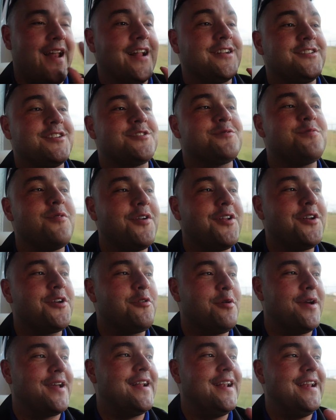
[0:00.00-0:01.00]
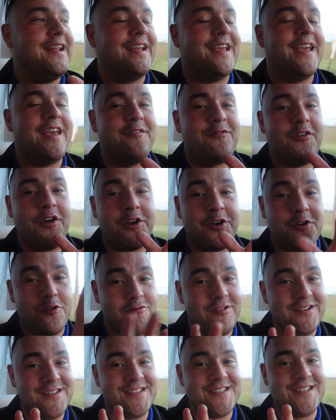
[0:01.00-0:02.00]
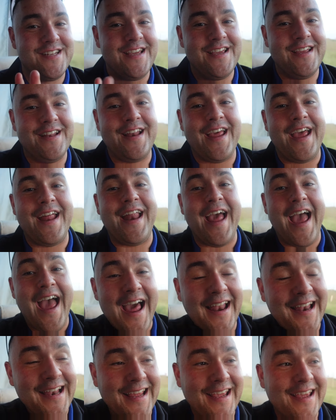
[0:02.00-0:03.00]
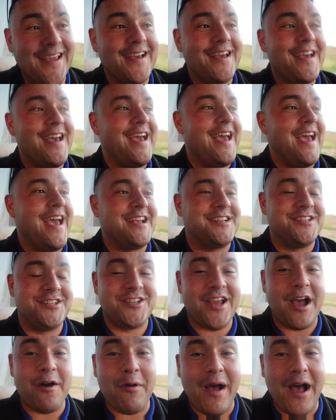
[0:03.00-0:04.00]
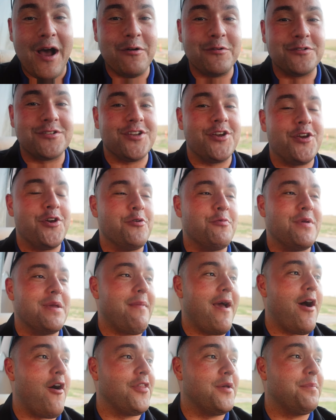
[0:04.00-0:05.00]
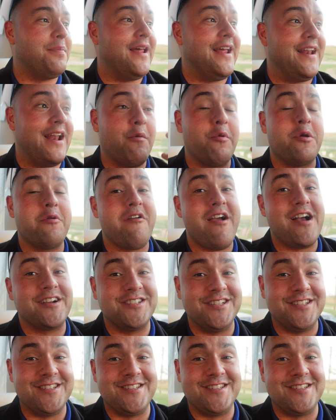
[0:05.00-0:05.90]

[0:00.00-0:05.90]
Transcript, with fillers: I just want to quickly give Christine and Ellie a shout out, who we met on the plane and we were actually